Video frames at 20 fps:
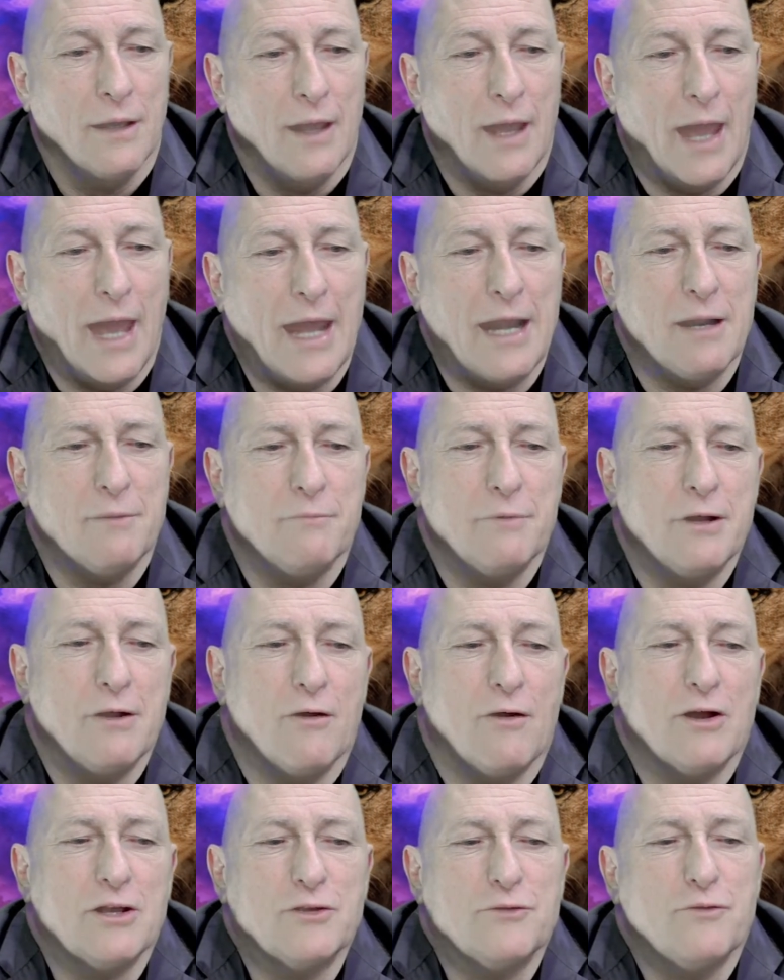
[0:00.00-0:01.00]
And Anne Marie
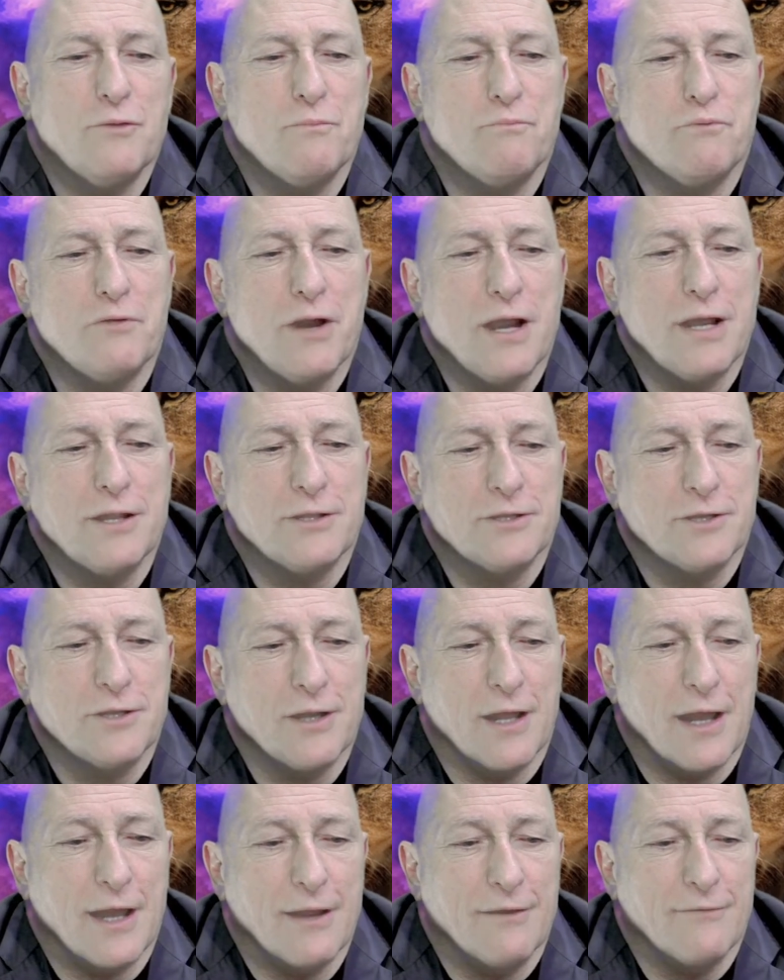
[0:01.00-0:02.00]
asked for prayer
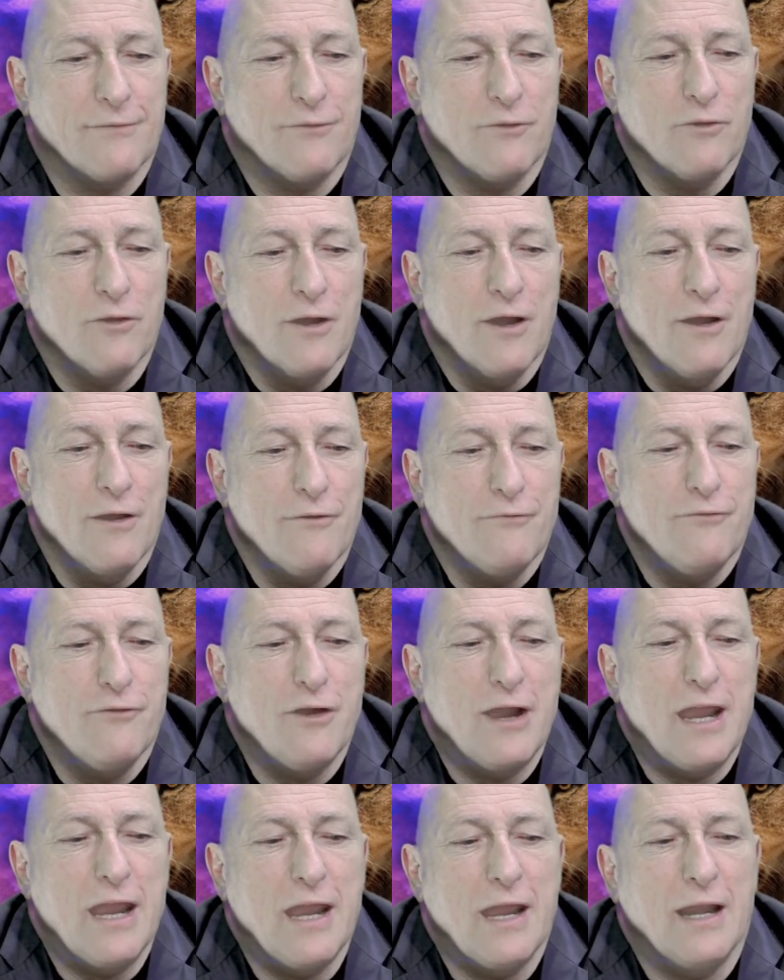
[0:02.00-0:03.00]
tonight for, for
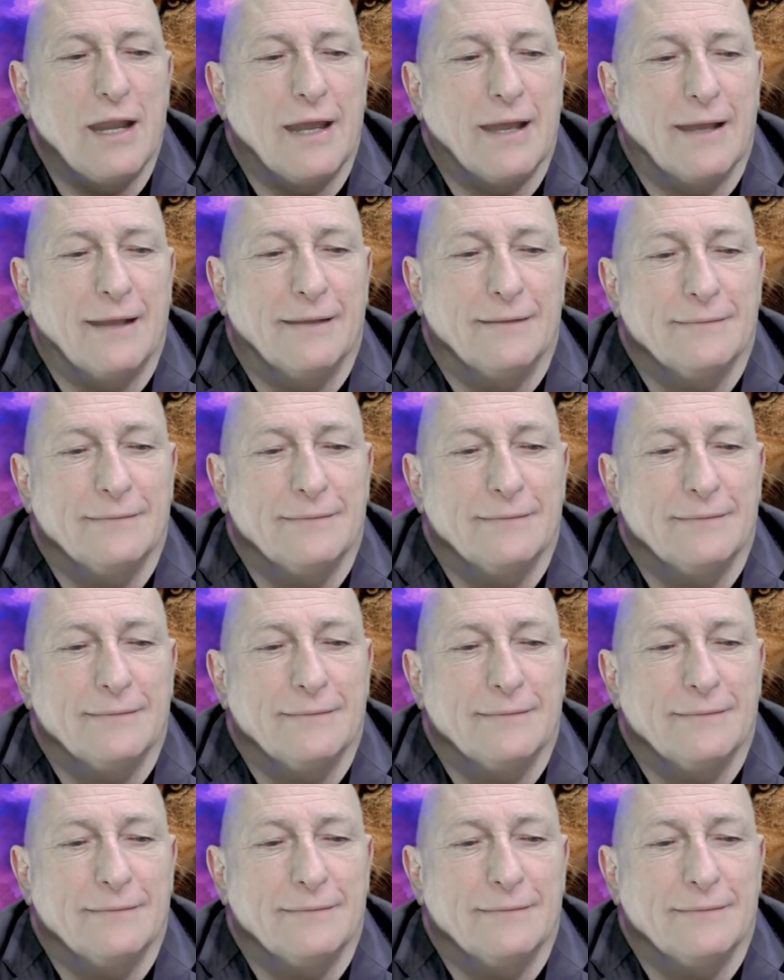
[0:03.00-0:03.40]
healing.